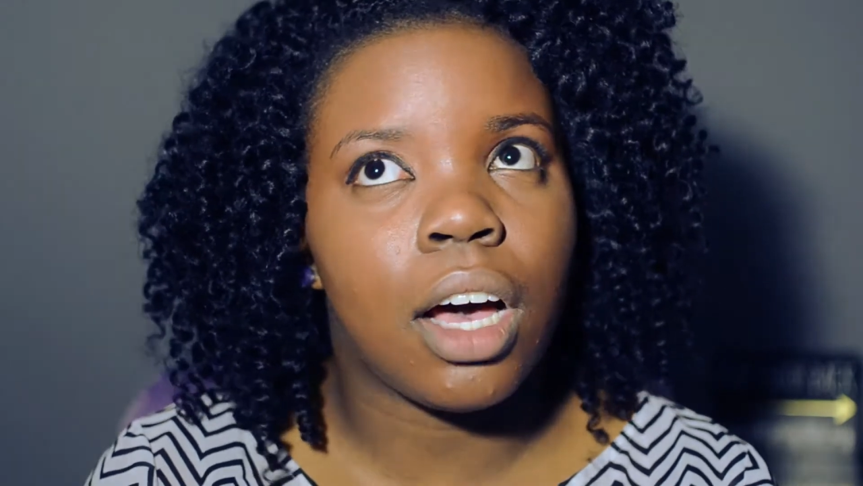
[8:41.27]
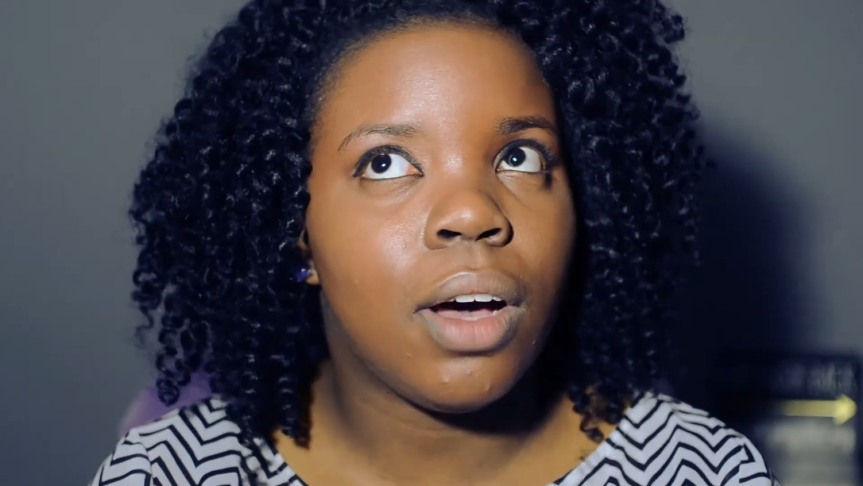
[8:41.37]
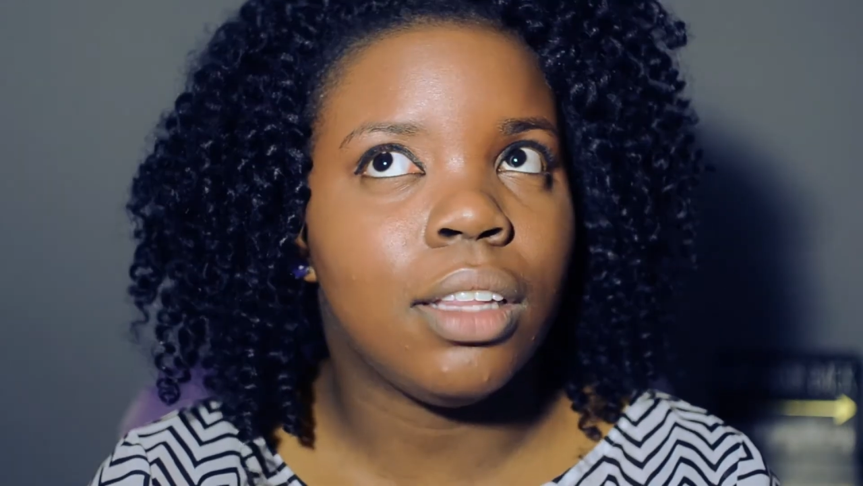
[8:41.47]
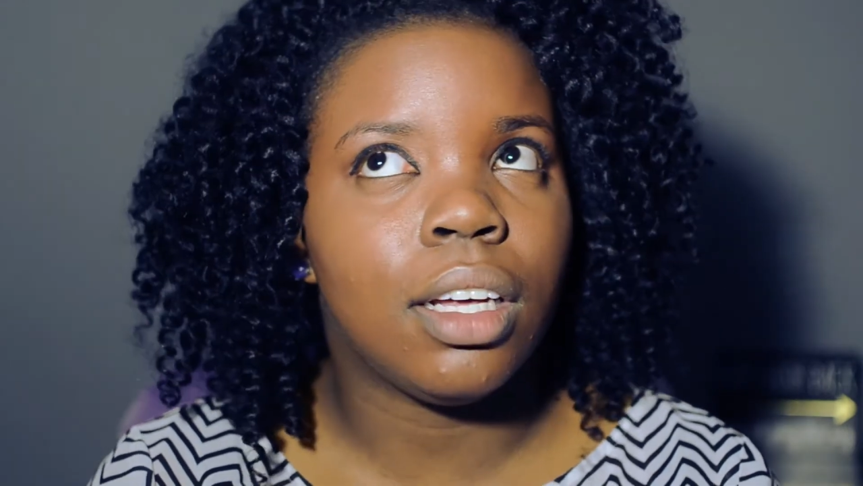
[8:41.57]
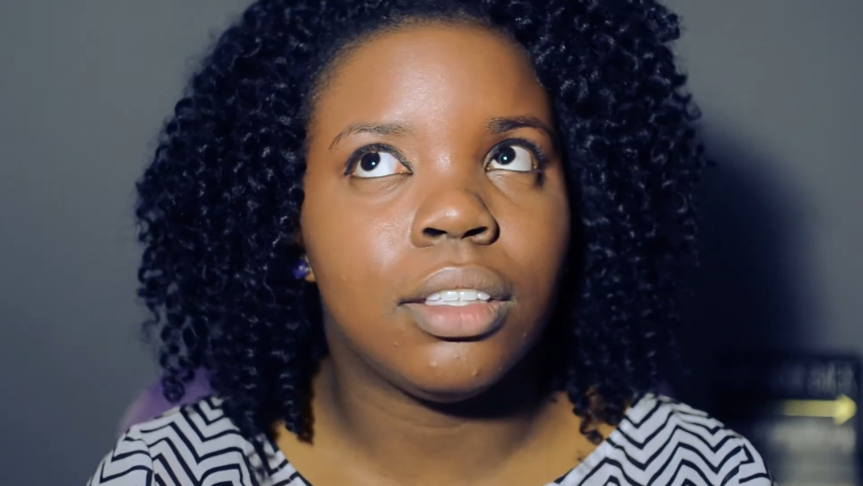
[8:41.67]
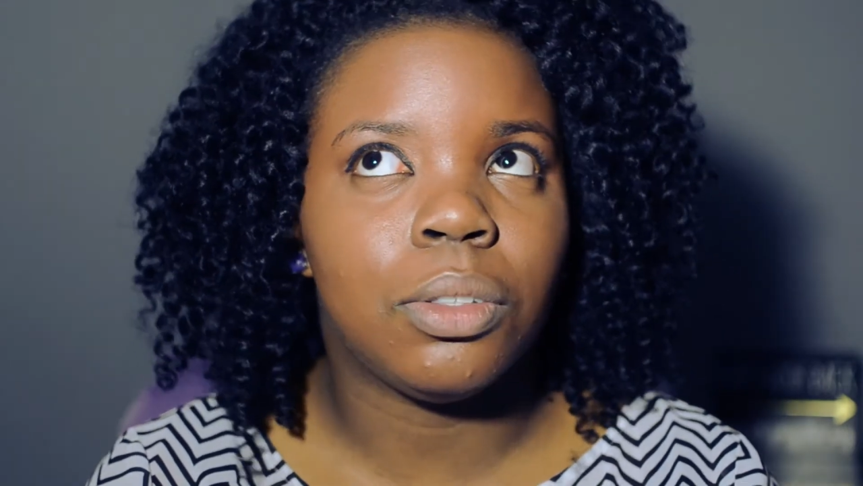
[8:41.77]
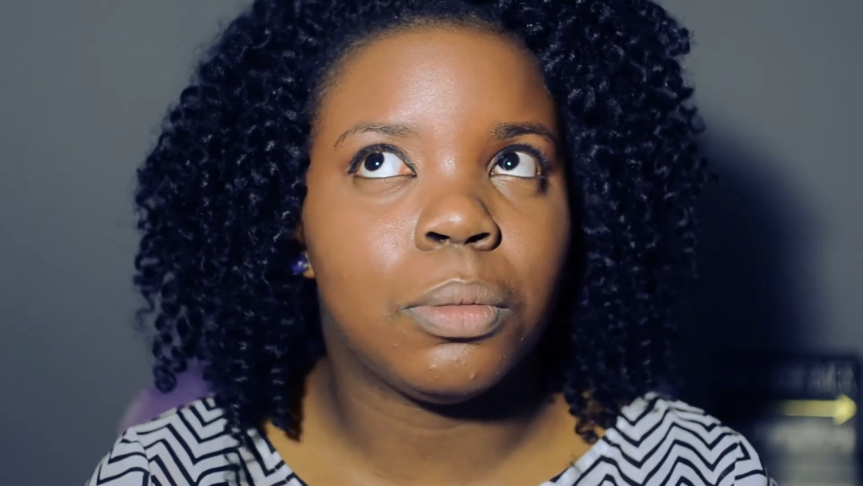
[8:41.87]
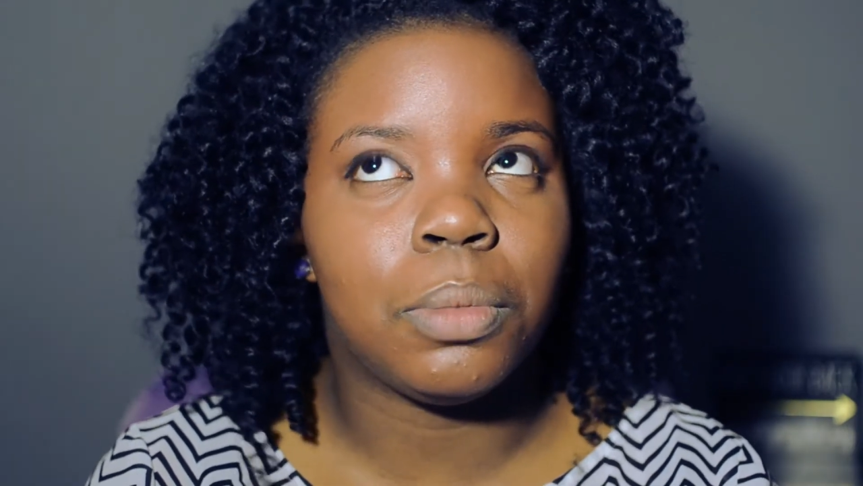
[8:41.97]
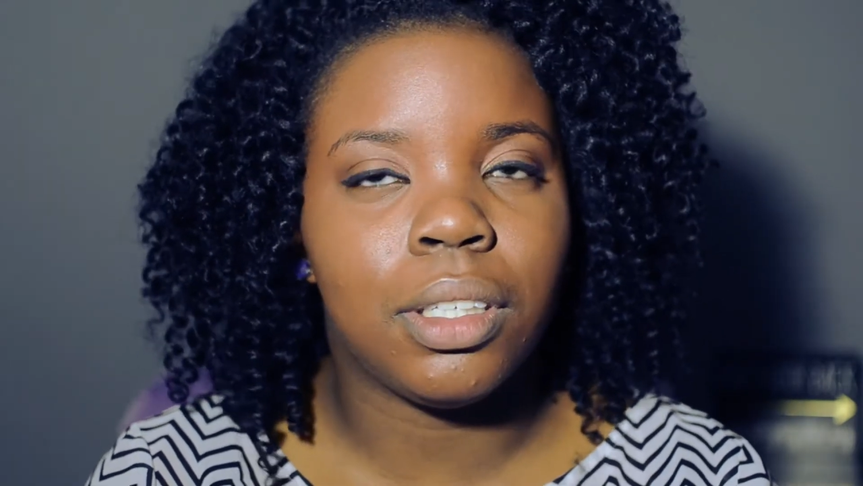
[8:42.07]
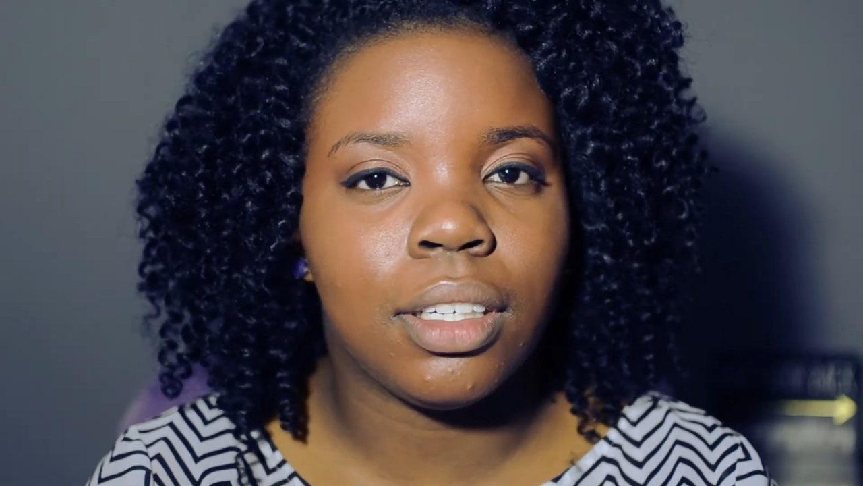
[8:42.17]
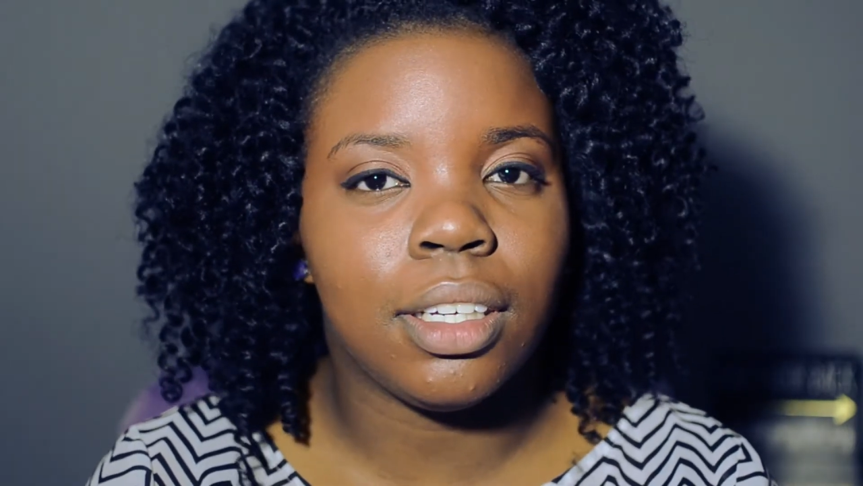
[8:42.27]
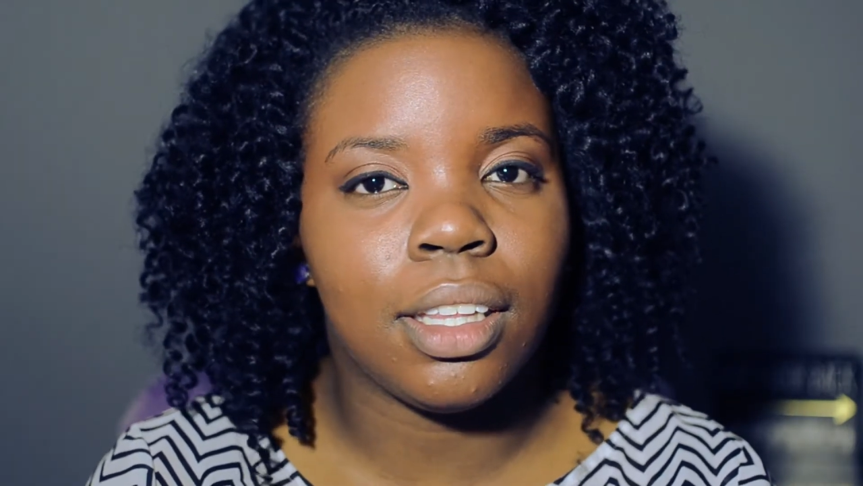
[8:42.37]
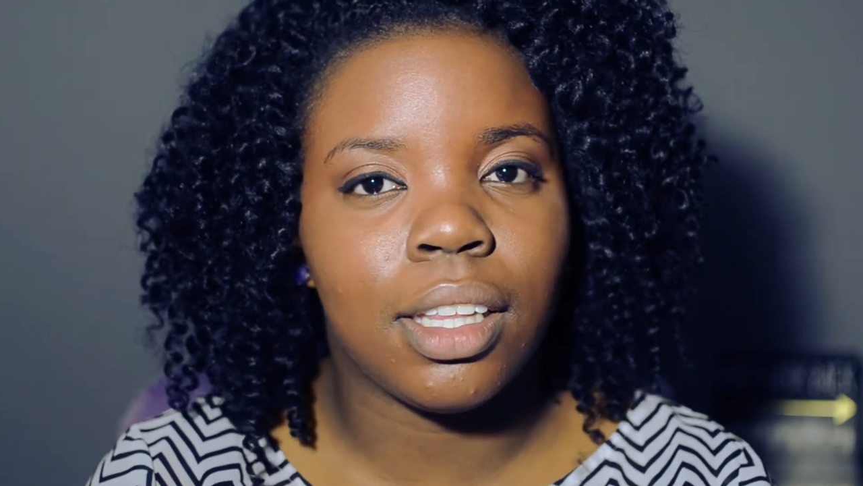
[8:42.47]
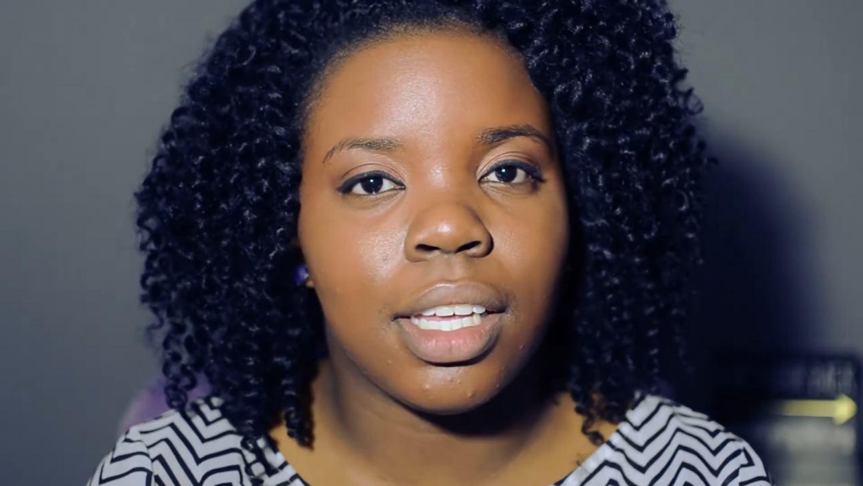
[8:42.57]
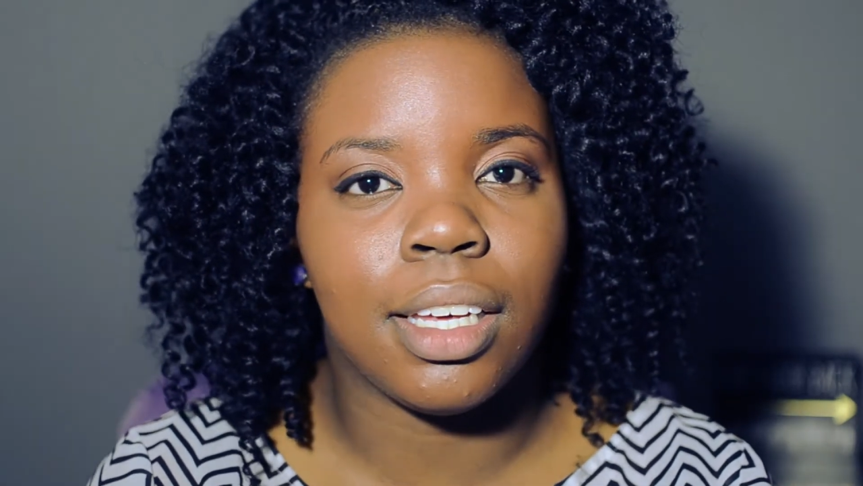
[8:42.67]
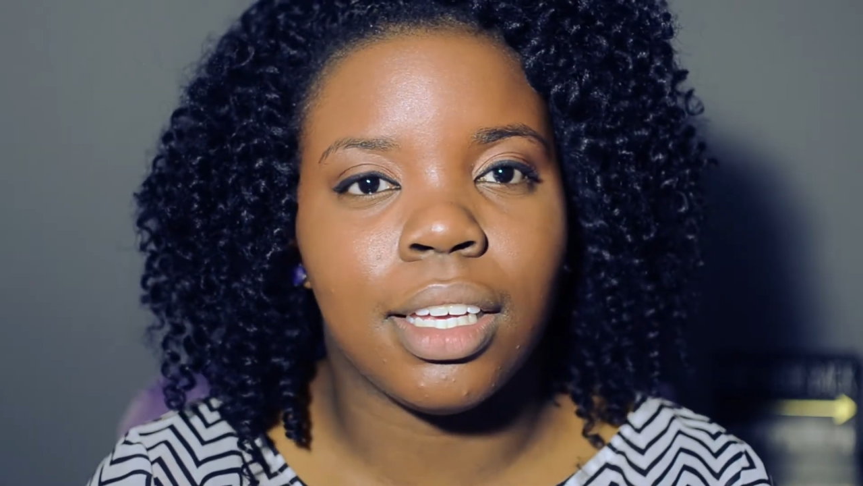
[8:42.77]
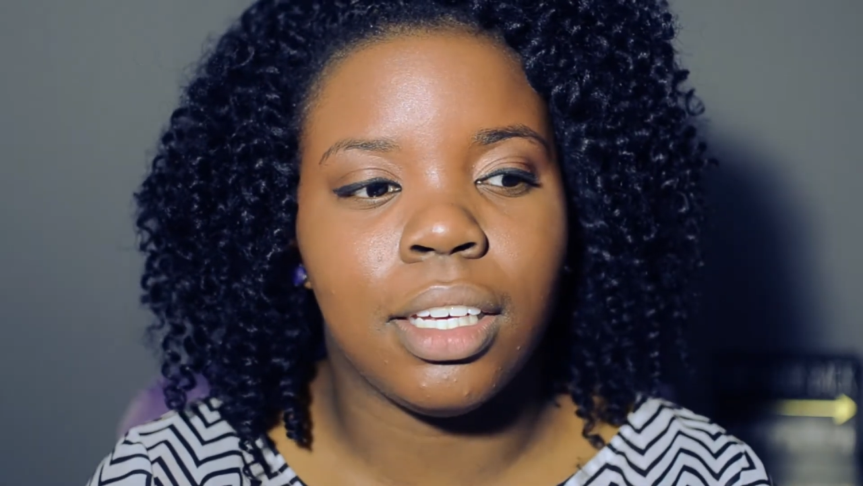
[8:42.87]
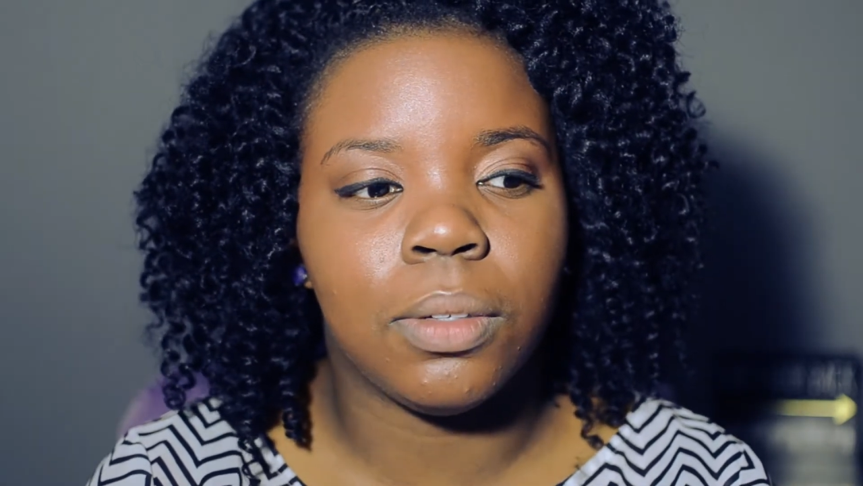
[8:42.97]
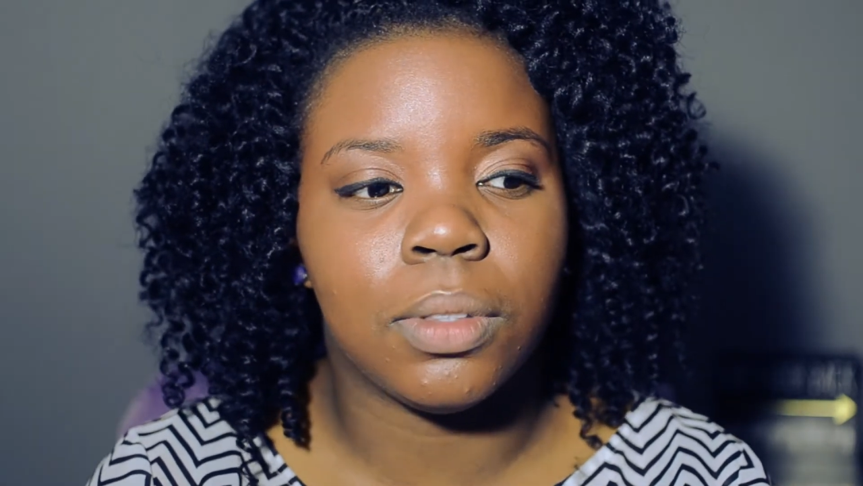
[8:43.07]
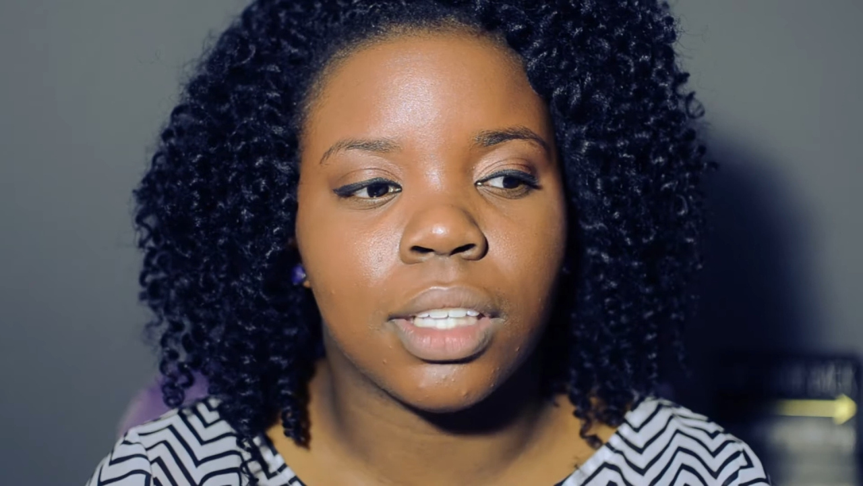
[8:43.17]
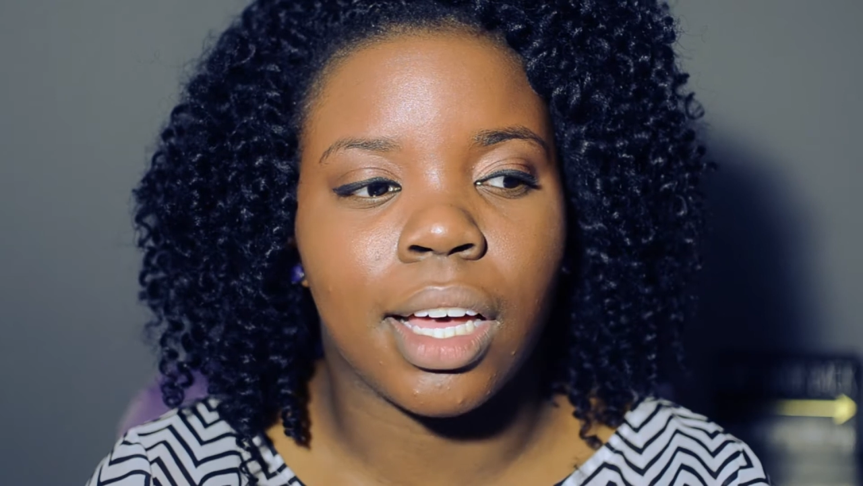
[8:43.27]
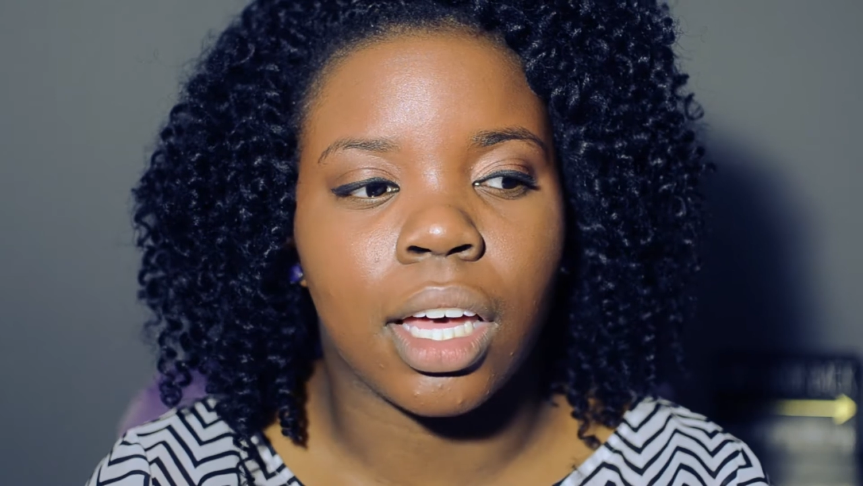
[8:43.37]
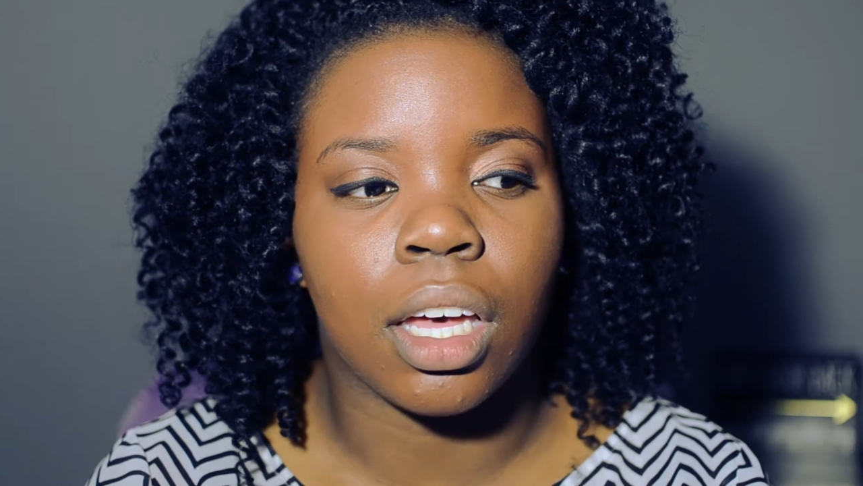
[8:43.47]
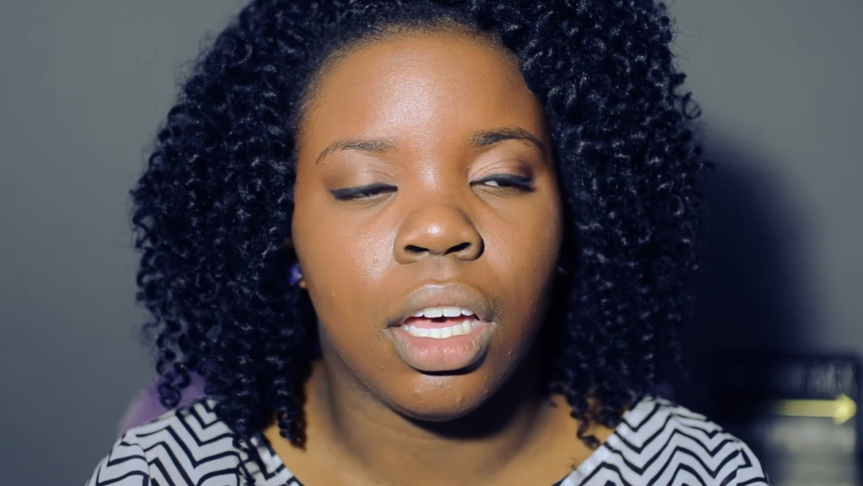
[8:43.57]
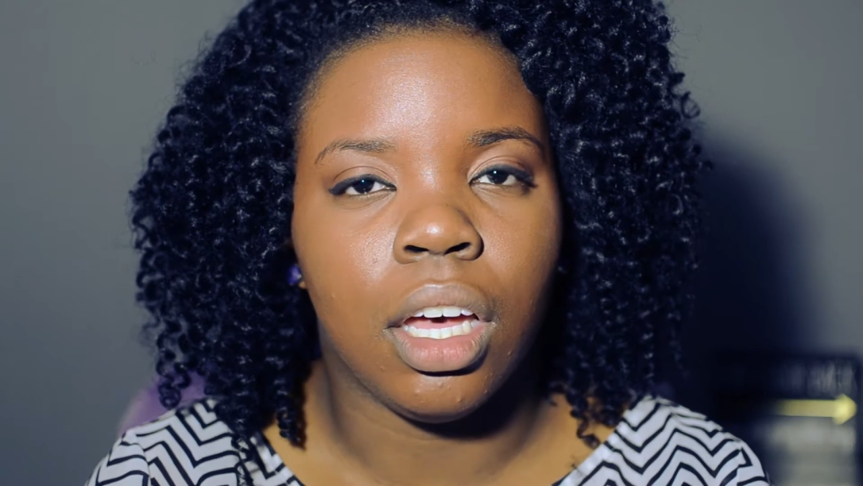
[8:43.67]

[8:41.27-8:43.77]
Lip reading: oh, I thought this would be a good thing. And he was like,